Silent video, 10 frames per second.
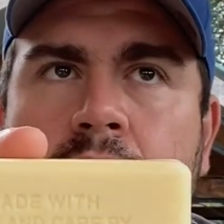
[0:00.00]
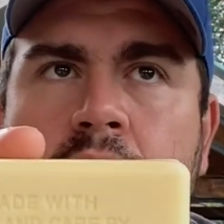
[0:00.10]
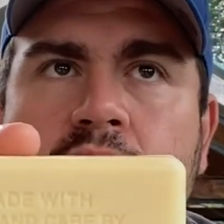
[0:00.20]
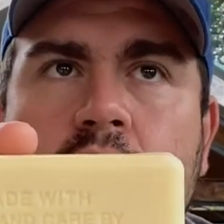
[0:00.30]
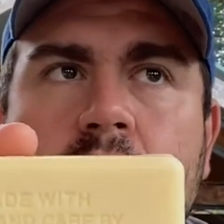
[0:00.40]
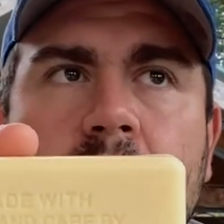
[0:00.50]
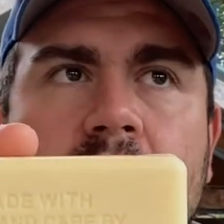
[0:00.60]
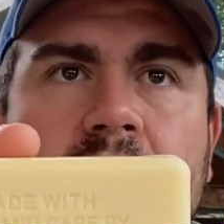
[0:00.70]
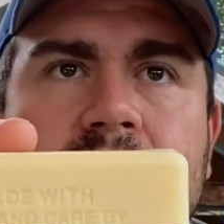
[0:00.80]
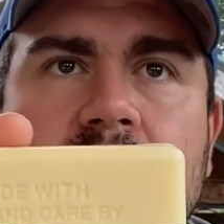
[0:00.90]
For anybody
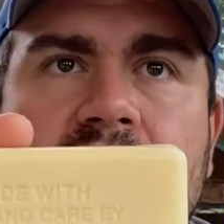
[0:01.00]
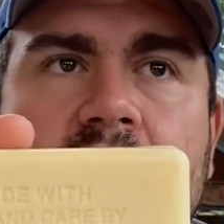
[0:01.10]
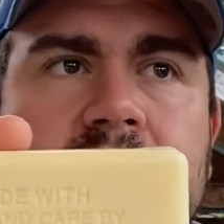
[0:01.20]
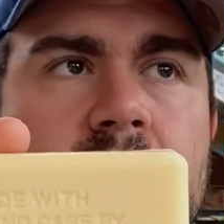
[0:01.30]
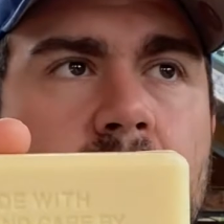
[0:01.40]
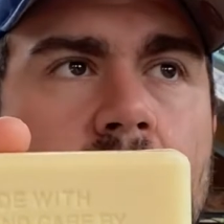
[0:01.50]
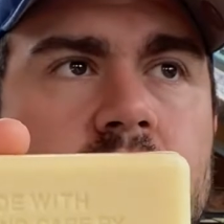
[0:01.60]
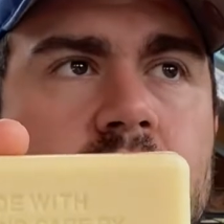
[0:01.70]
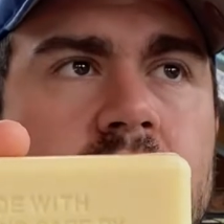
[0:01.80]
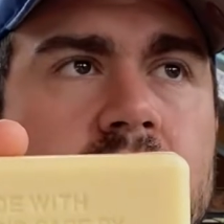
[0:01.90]
that's lived next to pine
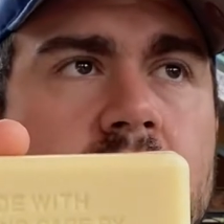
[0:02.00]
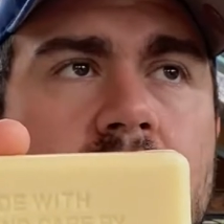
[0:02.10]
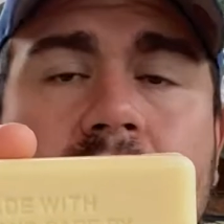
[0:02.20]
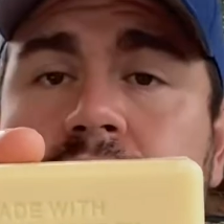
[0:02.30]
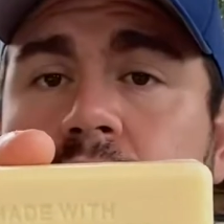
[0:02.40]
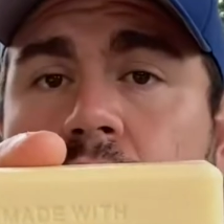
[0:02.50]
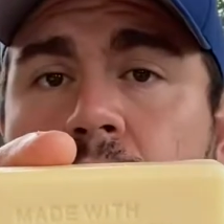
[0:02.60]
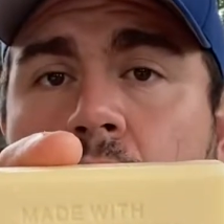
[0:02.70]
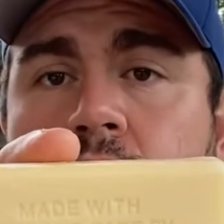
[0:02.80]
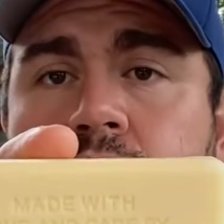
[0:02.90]
trees or that has a lot of
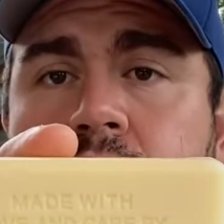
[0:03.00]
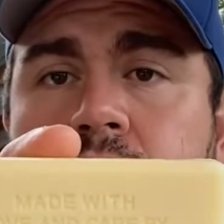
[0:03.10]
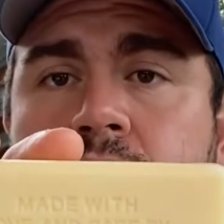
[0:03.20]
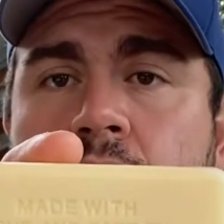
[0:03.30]
pine trees,